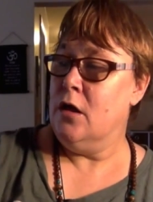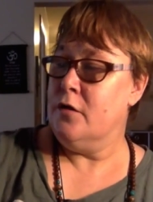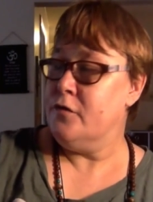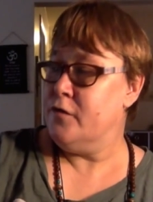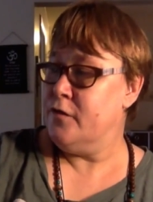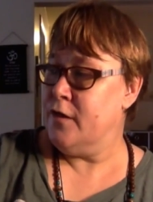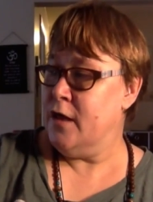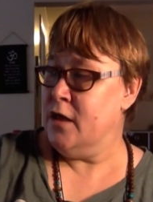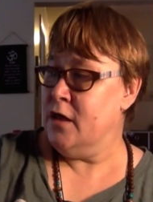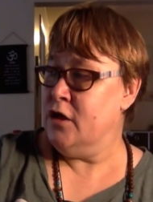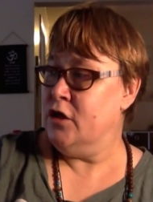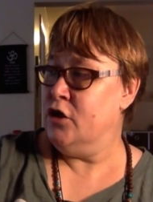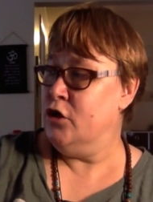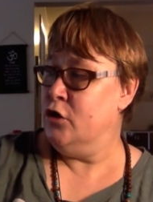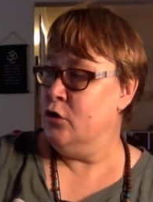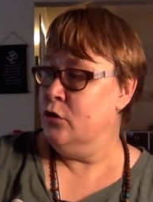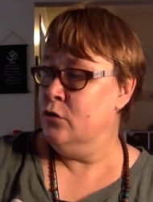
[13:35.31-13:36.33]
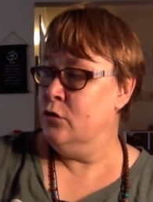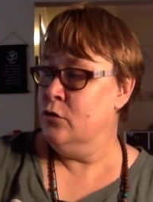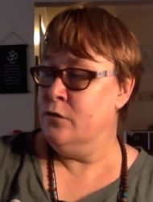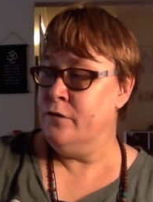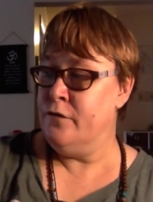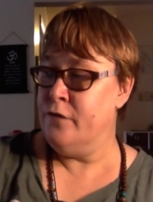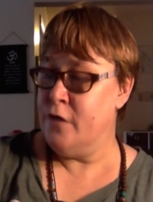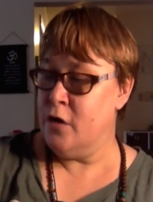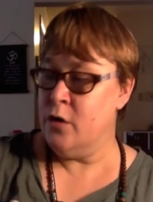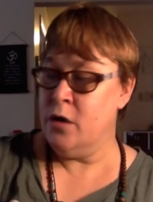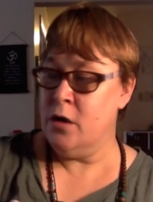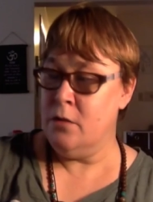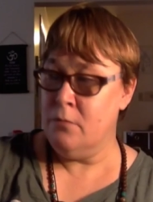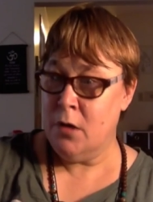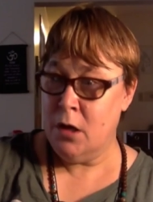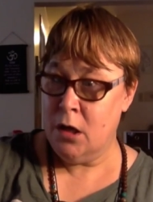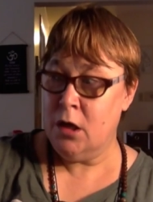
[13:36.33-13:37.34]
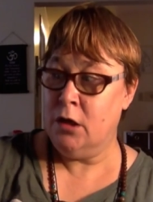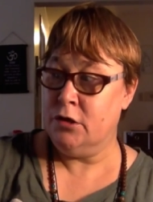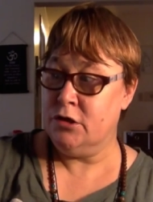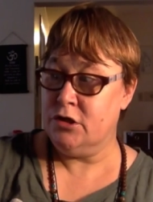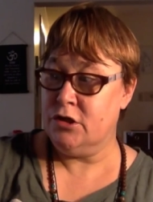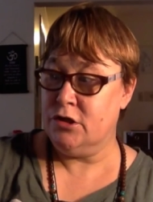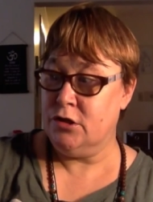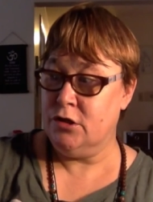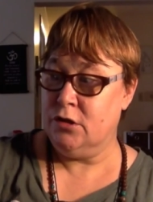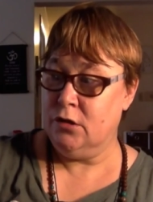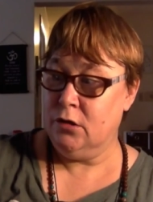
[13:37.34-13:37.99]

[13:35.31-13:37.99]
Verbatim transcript: Thank you very much.